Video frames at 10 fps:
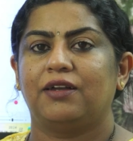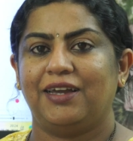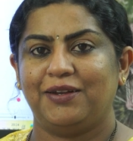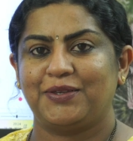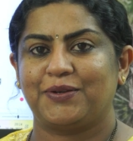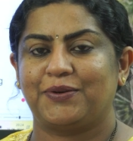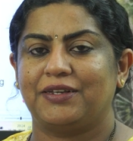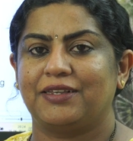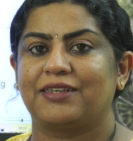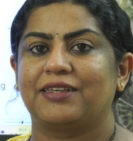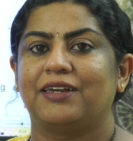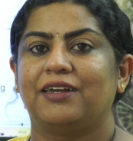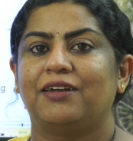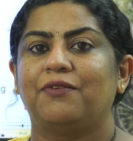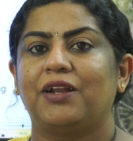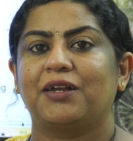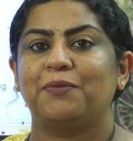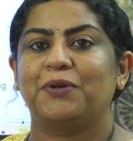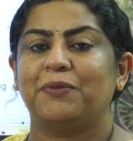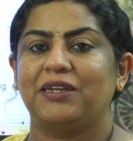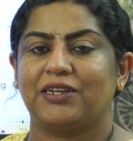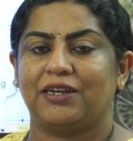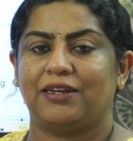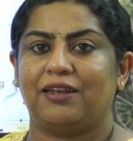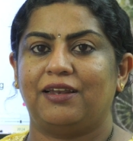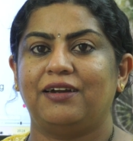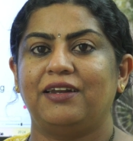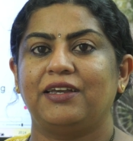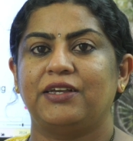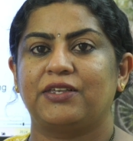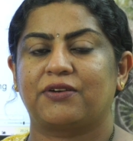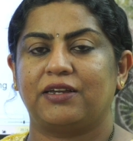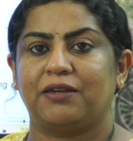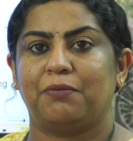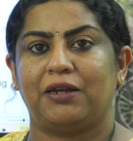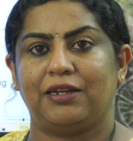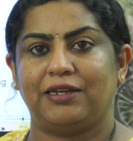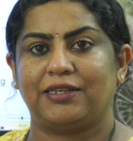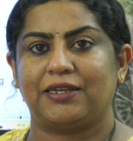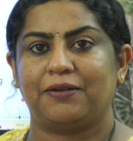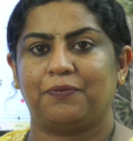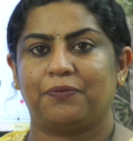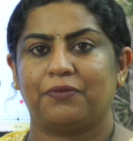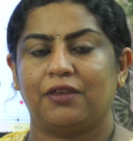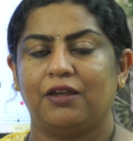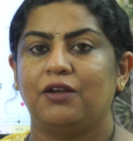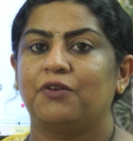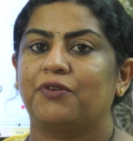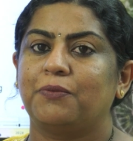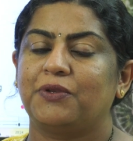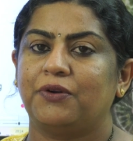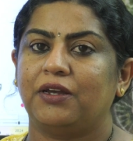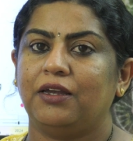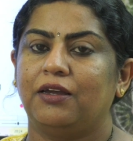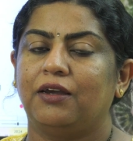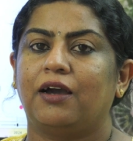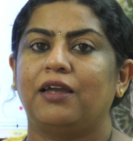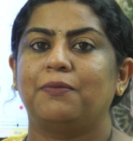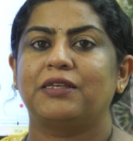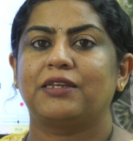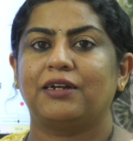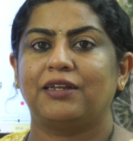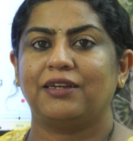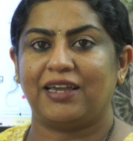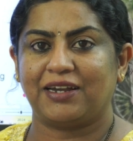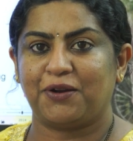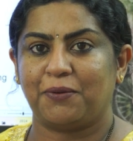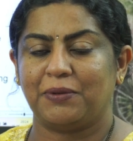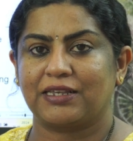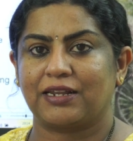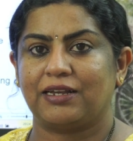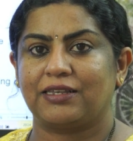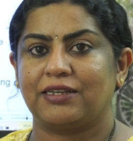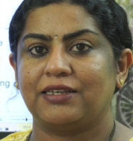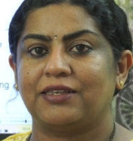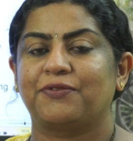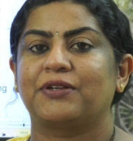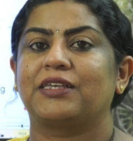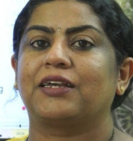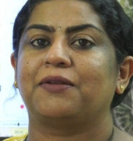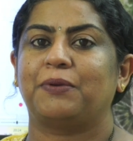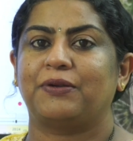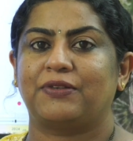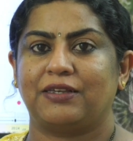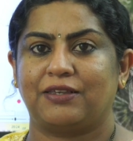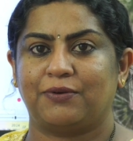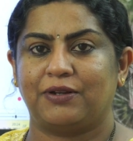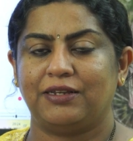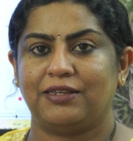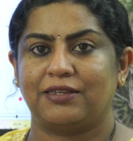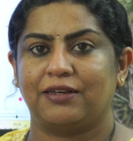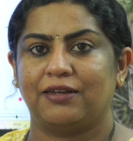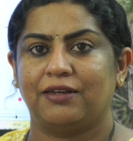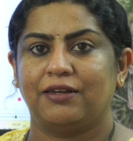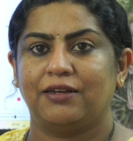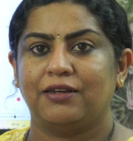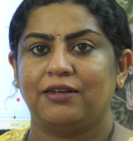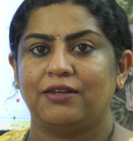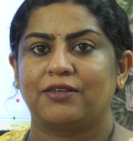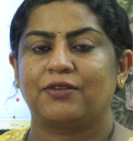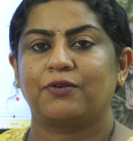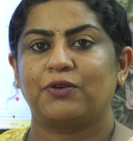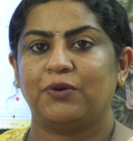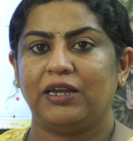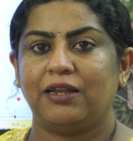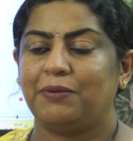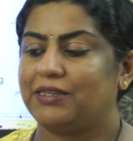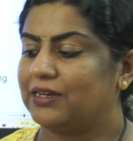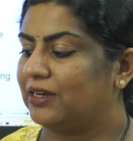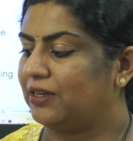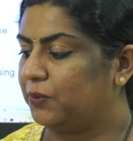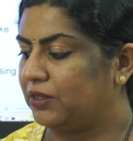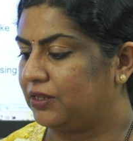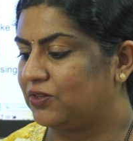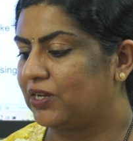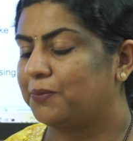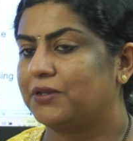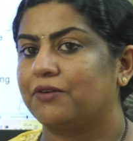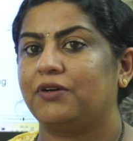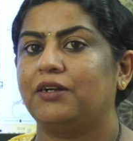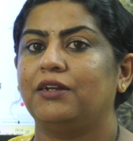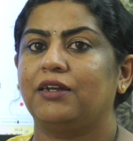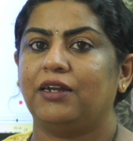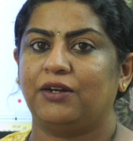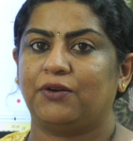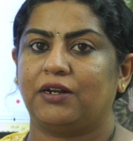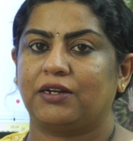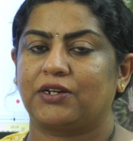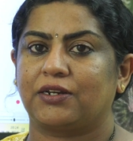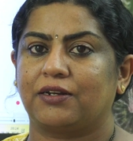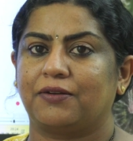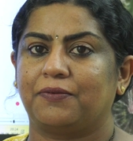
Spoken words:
Hello students, welcome to my channel Learning History Made Easy. From today, I'll be starting economics classes for 2nd PUC students. So today I'll be starting with chapter 1, Introduction.